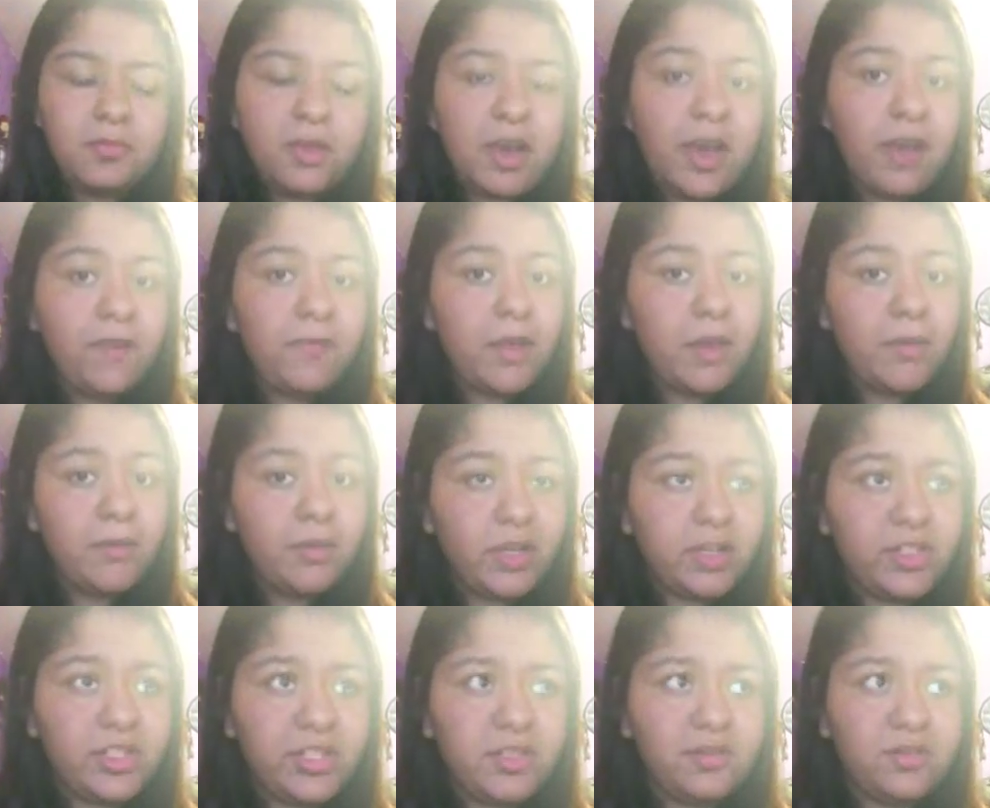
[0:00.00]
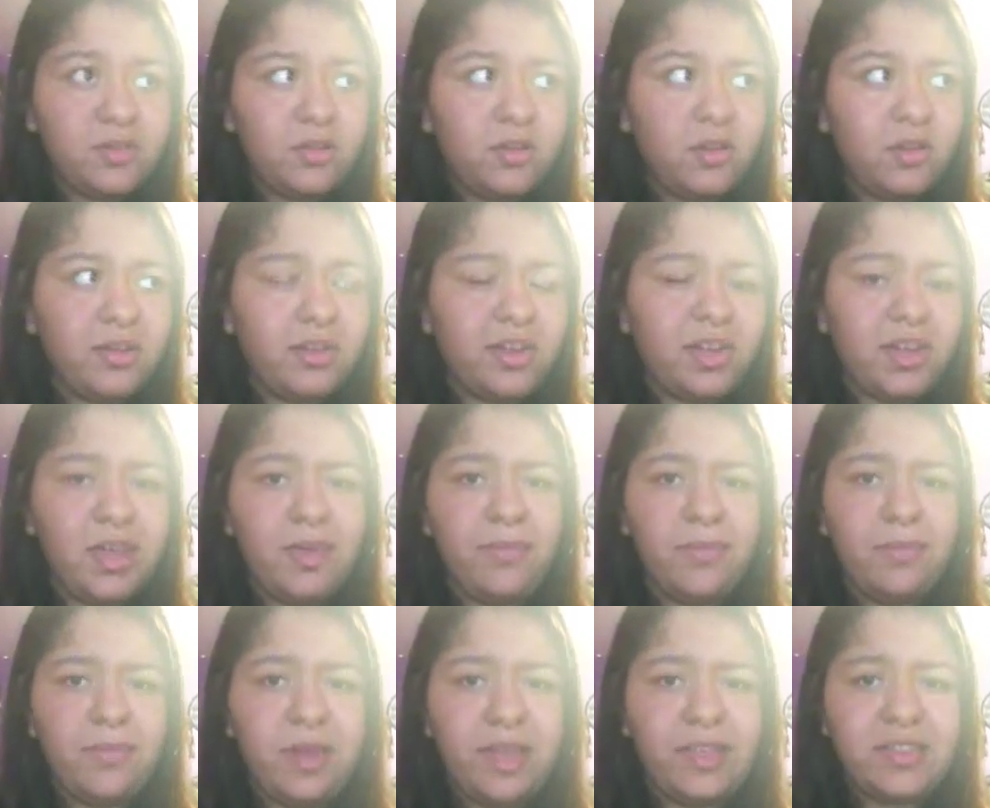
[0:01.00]
I've made plushies for a long
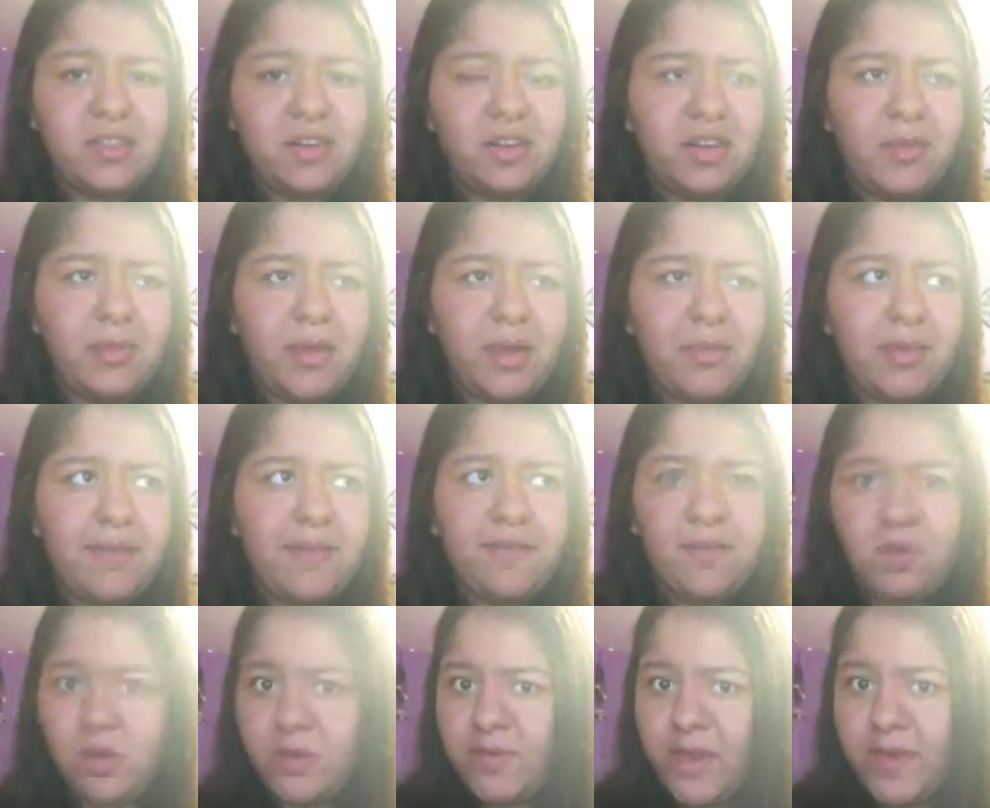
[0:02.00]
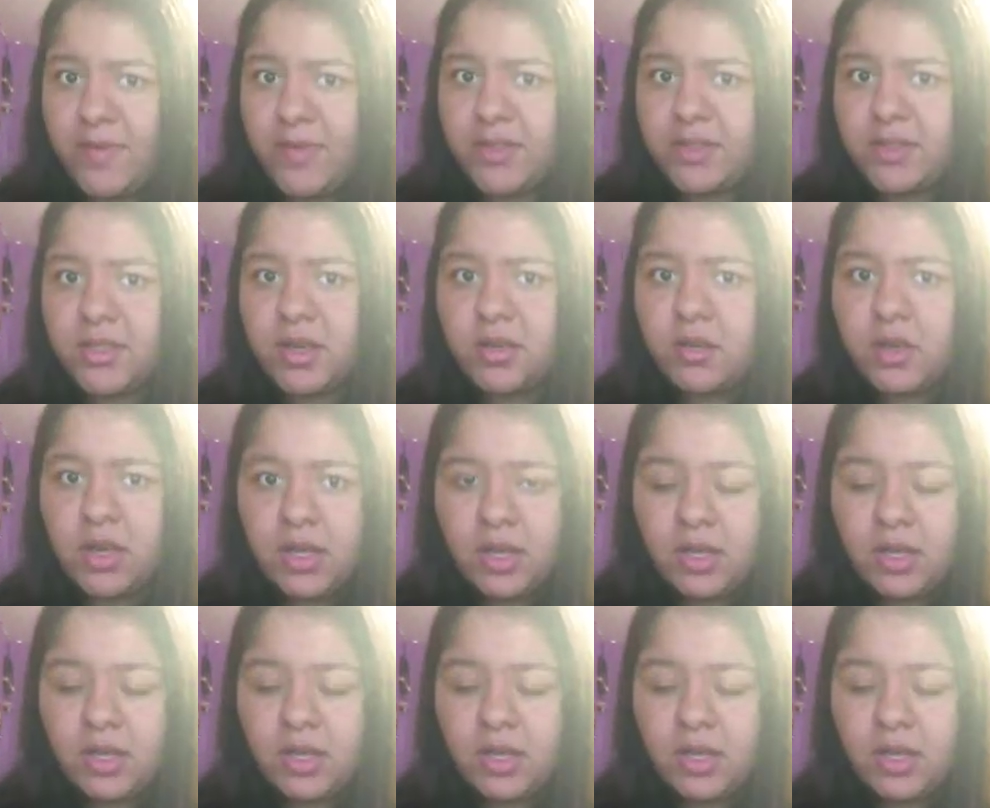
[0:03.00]
time. I started about maybe 4 or 5 years ago.